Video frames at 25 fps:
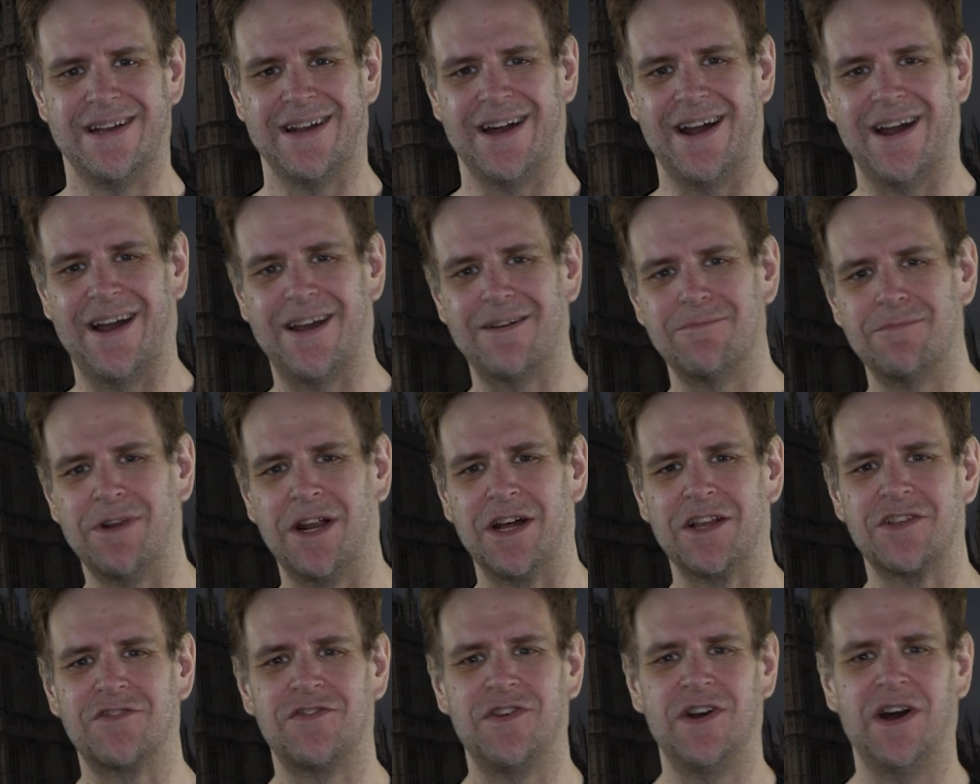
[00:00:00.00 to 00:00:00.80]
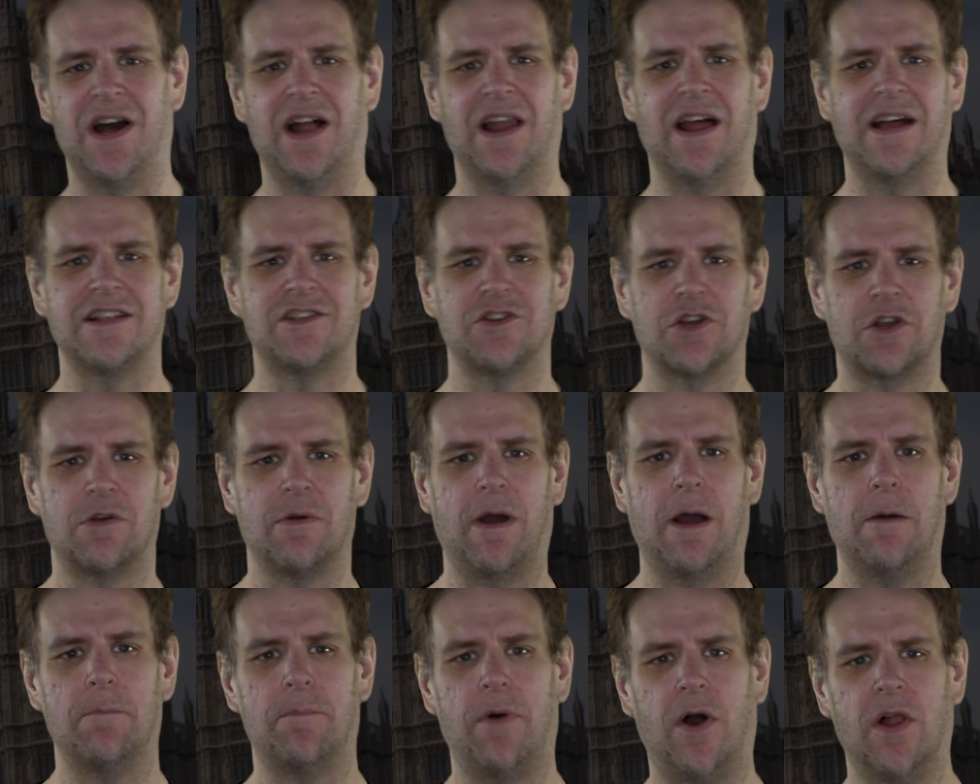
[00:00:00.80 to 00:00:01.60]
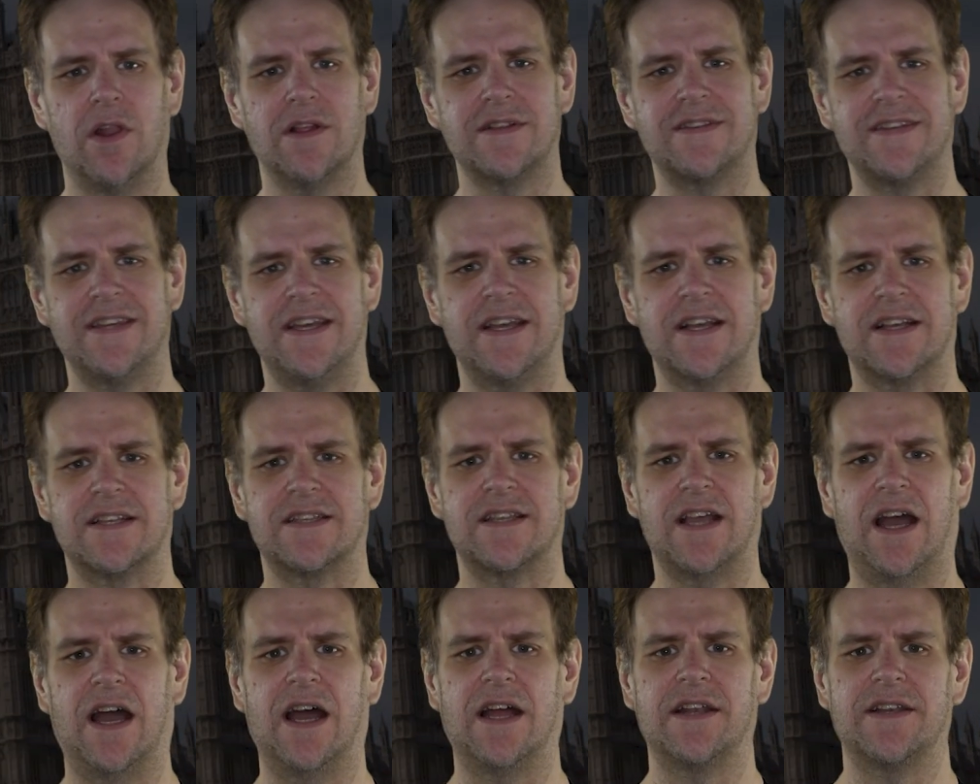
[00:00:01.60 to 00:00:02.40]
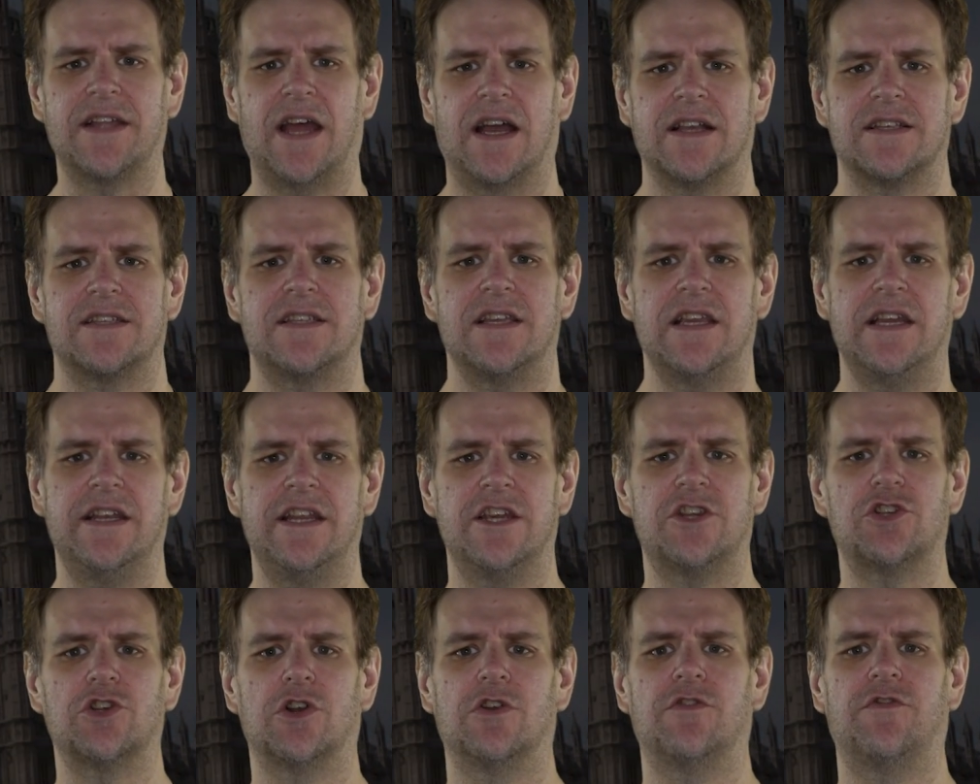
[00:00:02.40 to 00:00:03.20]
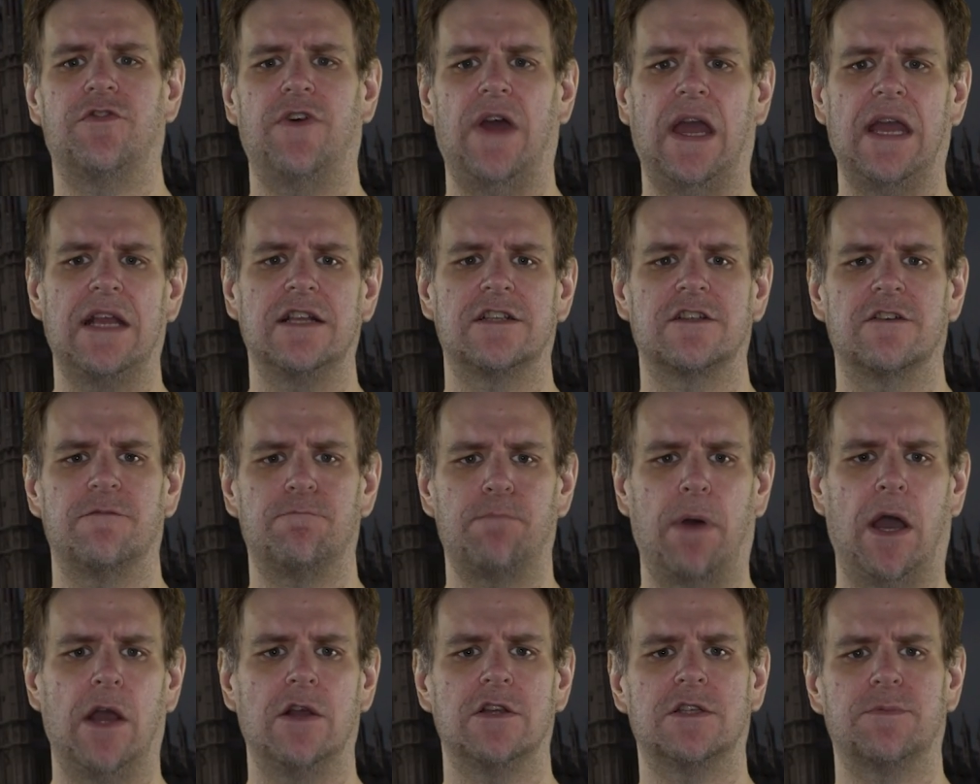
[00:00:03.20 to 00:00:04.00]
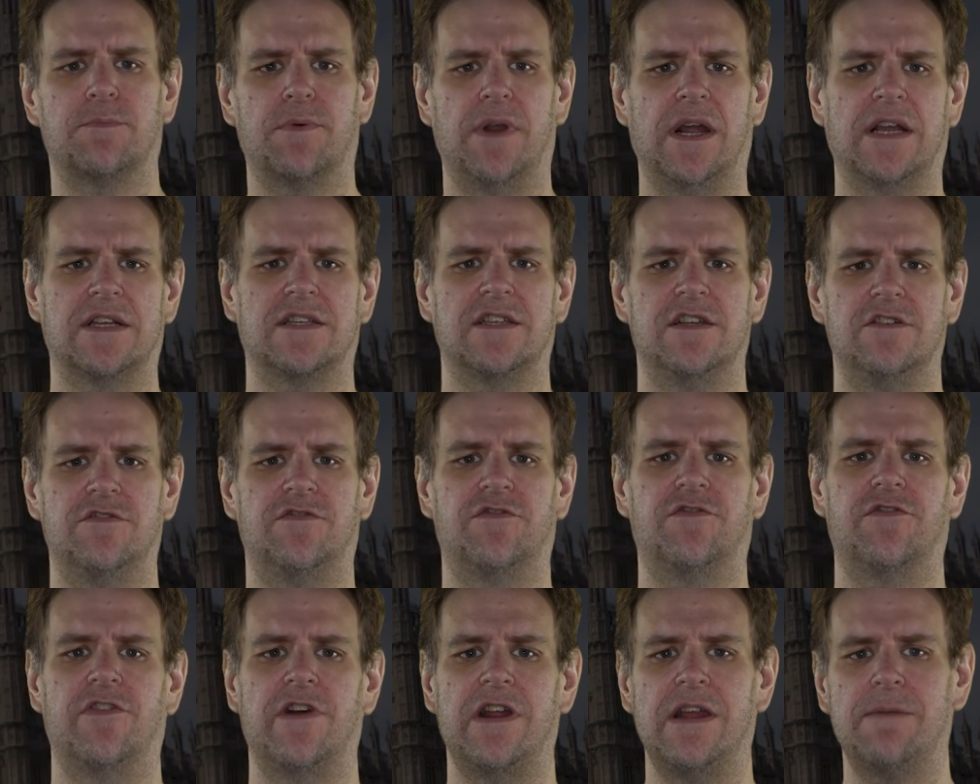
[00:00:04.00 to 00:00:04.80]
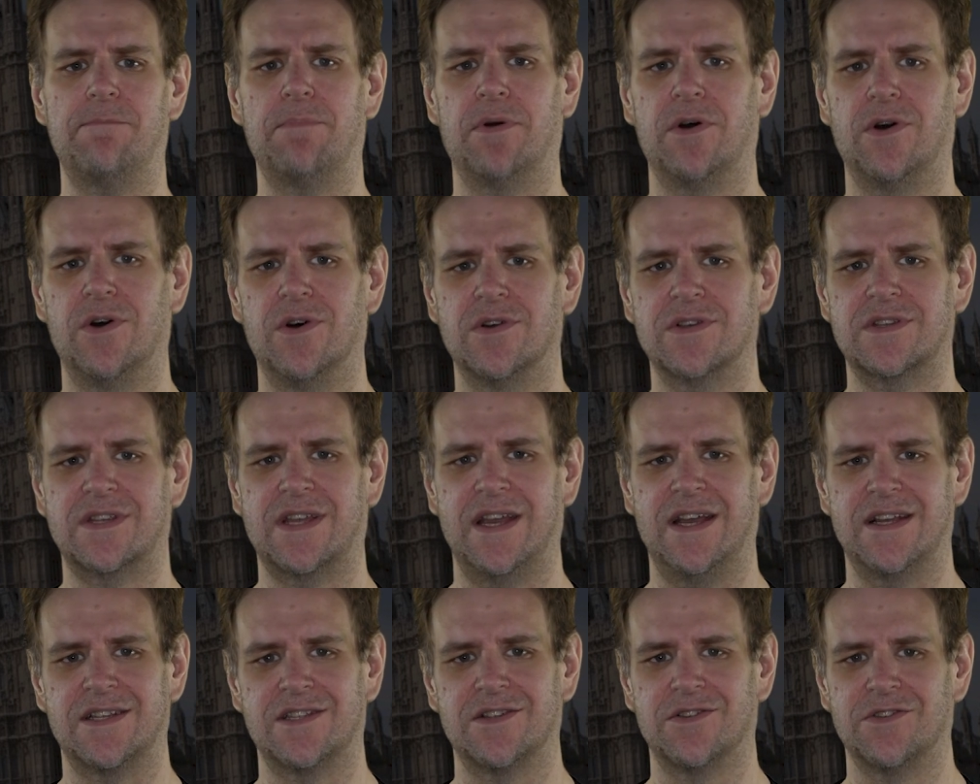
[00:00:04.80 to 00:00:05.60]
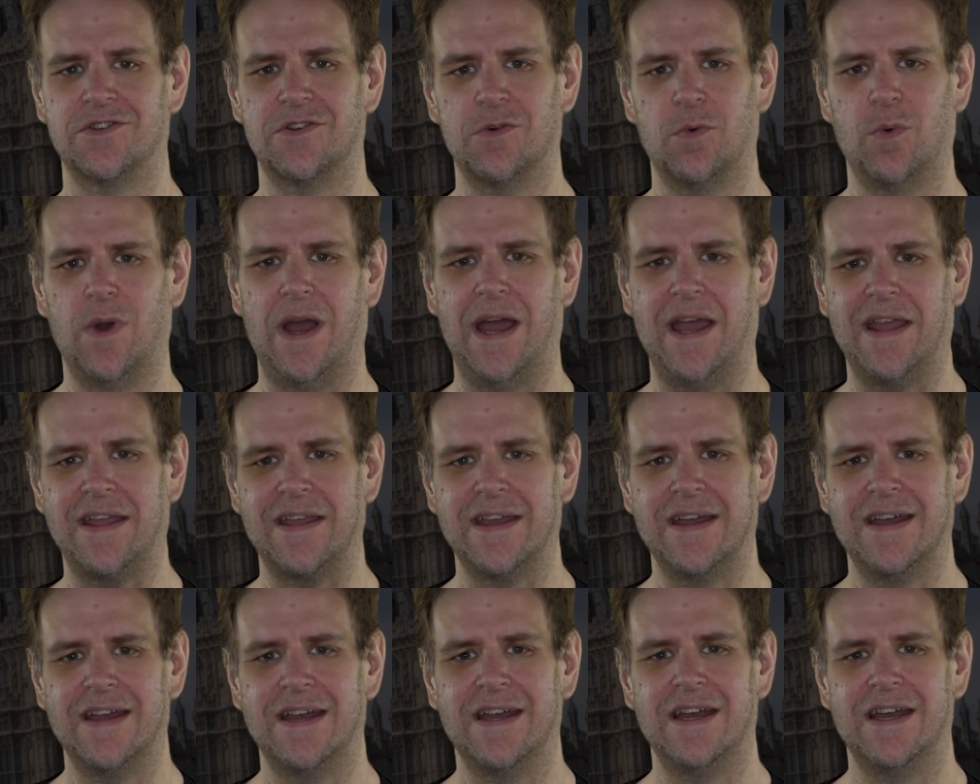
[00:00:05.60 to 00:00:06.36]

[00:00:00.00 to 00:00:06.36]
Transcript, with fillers: Hi, my name's Phil. I like talking about politics, and as the initial phase of post Brexit free ports gets underway,